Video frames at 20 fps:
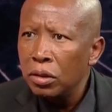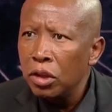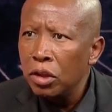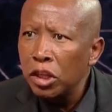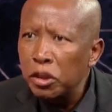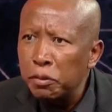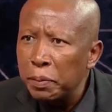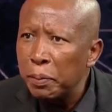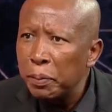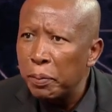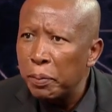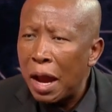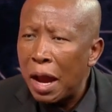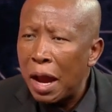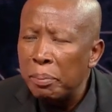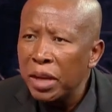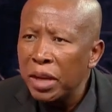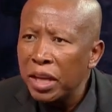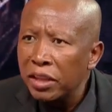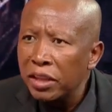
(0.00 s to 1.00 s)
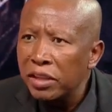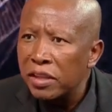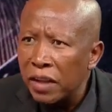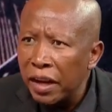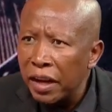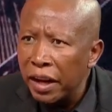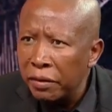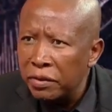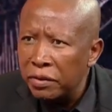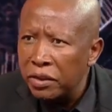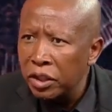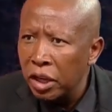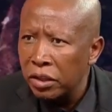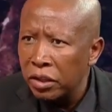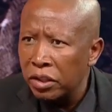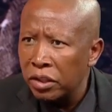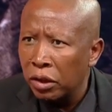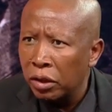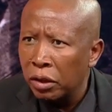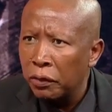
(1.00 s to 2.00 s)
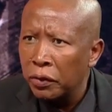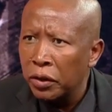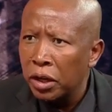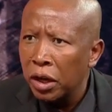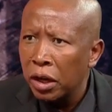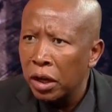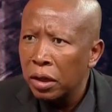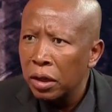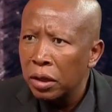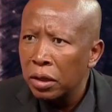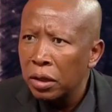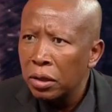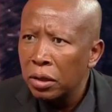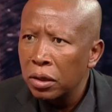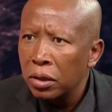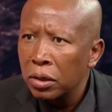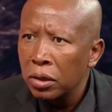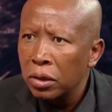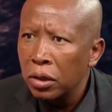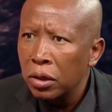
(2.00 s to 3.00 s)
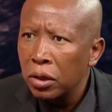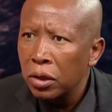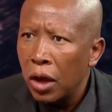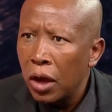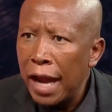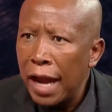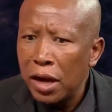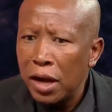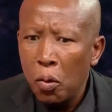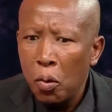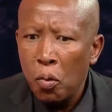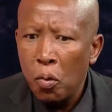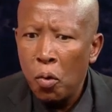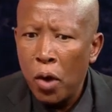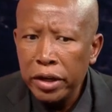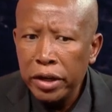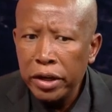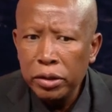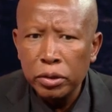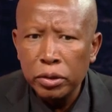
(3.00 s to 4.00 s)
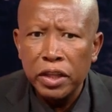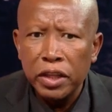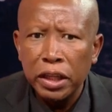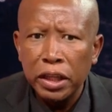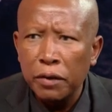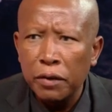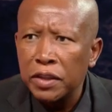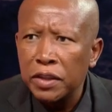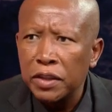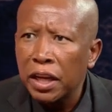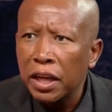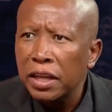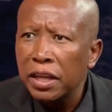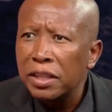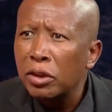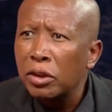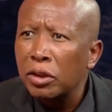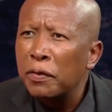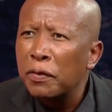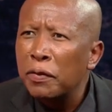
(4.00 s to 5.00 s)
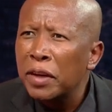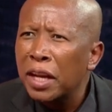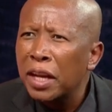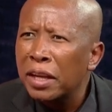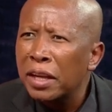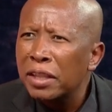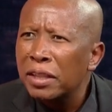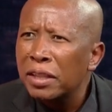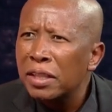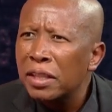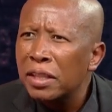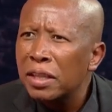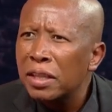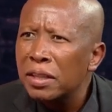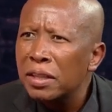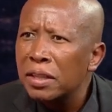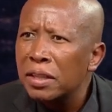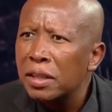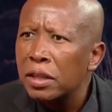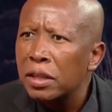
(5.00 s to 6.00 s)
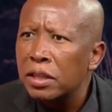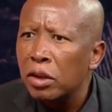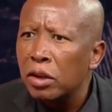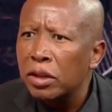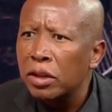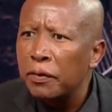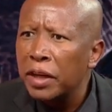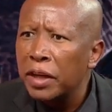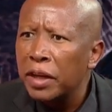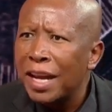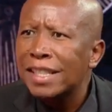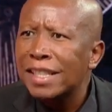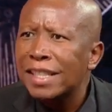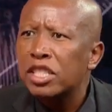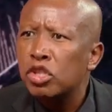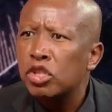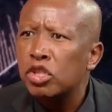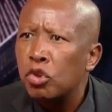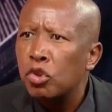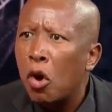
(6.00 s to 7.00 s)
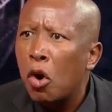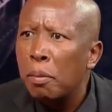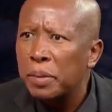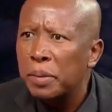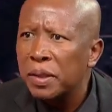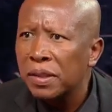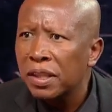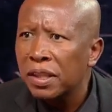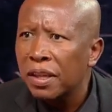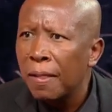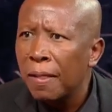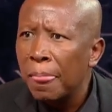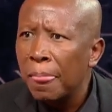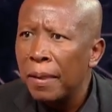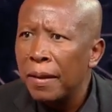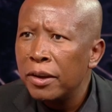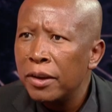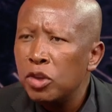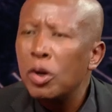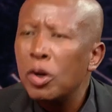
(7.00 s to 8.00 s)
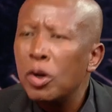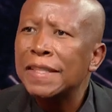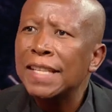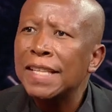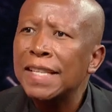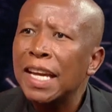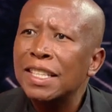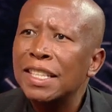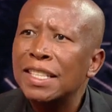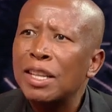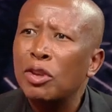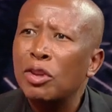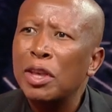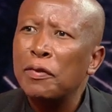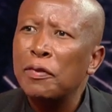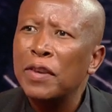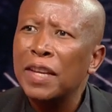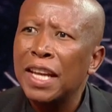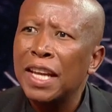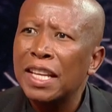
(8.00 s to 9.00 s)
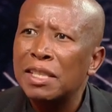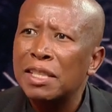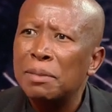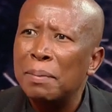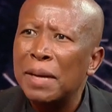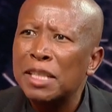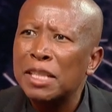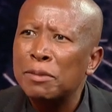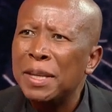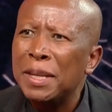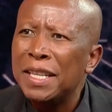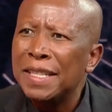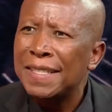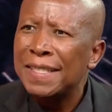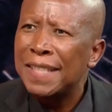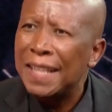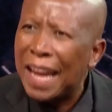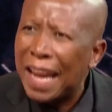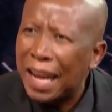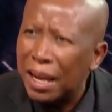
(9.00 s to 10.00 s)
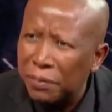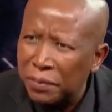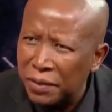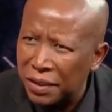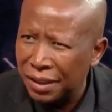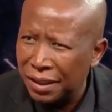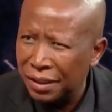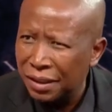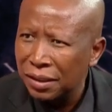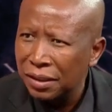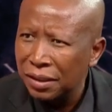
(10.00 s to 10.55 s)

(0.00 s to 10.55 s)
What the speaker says: These people are being enslaved here in South Africa. And when you say they've taken South Africans' jobs, you are saying South Africans must be enslaved.